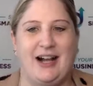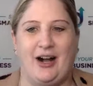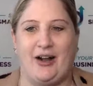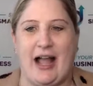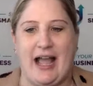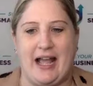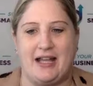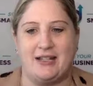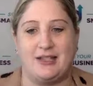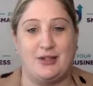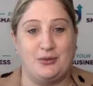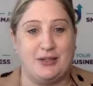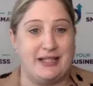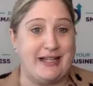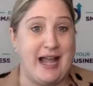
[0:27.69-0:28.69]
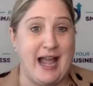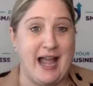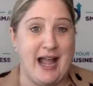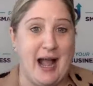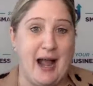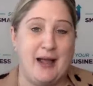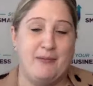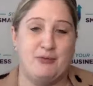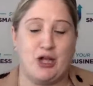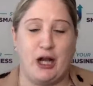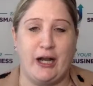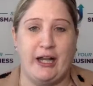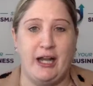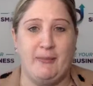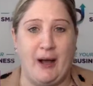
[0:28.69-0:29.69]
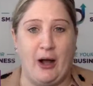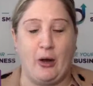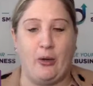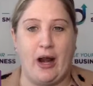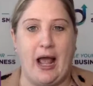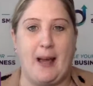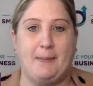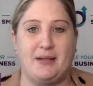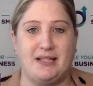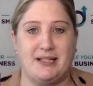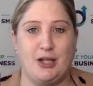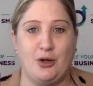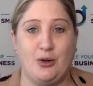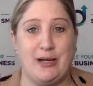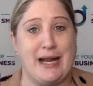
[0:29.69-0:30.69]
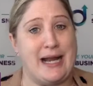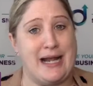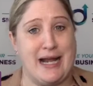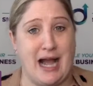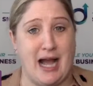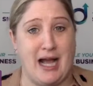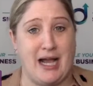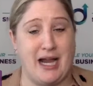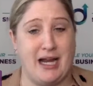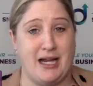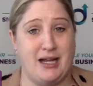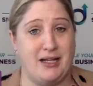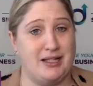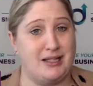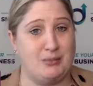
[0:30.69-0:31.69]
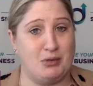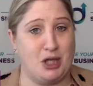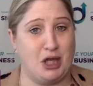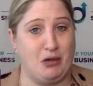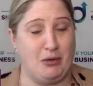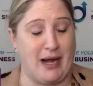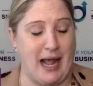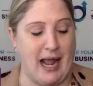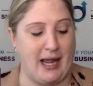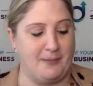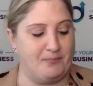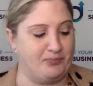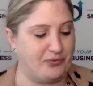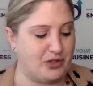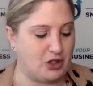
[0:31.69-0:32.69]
Okay, so today I am talking about episode 9, some Q&A.